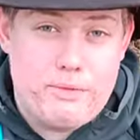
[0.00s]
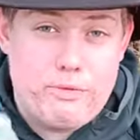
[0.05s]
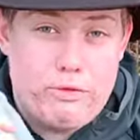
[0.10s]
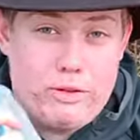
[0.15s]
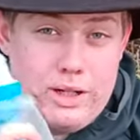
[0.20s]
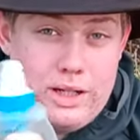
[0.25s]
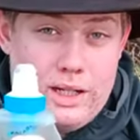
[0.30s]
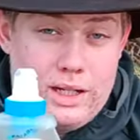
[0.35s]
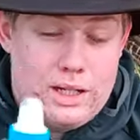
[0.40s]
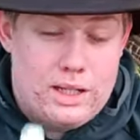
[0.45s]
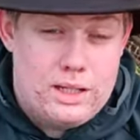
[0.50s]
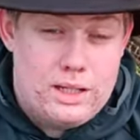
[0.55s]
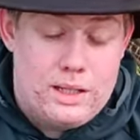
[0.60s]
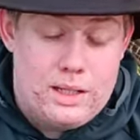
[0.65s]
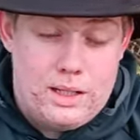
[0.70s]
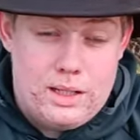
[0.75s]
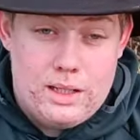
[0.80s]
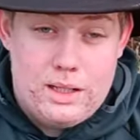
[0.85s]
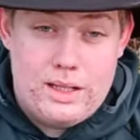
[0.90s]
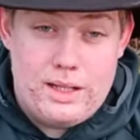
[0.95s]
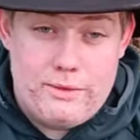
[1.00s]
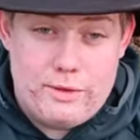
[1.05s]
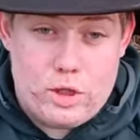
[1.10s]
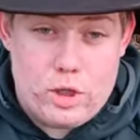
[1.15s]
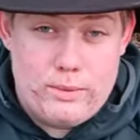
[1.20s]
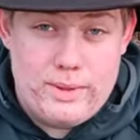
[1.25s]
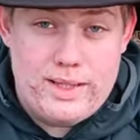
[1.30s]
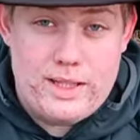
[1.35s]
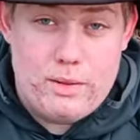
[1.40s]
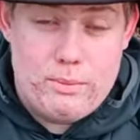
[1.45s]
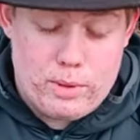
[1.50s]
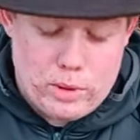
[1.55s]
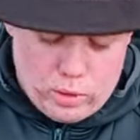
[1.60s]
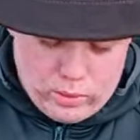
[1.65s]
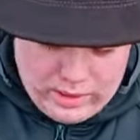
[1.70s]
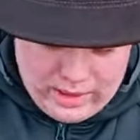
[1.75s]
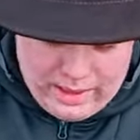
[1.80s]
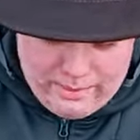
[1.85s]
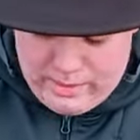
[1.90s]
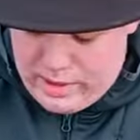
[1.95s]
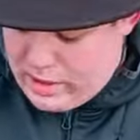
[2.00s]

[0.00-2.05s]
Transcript: B-Free, leave a comment down below and